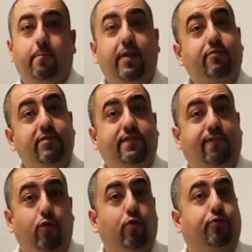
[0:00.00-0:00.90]
But there is a
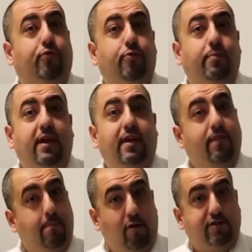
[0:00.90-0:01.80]
fourth room,
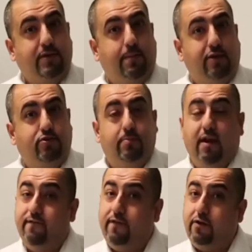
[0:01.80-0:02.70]
the master
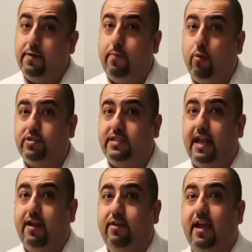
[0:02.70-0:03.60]
bedroom, a very important
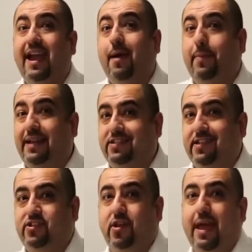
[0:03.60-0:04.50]
area, but it
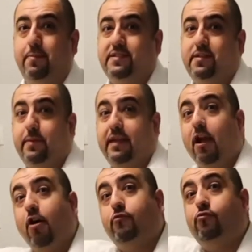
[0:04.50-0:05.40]
just so happens to
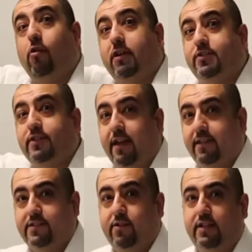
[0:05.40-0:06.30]
be right on the
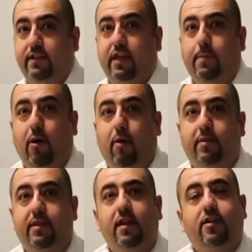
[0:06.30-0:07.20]
other side of the
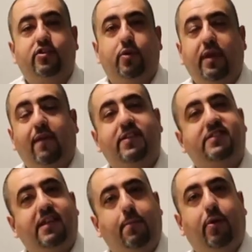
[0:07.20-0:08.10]
apartment. So we have a
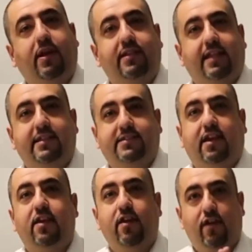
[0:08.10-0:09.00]
separate
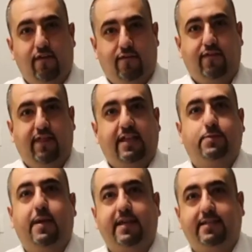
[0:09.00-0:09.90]
condenser for that
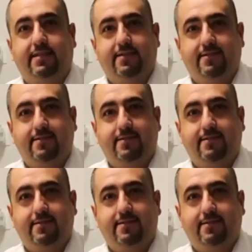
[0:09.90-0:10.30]
space.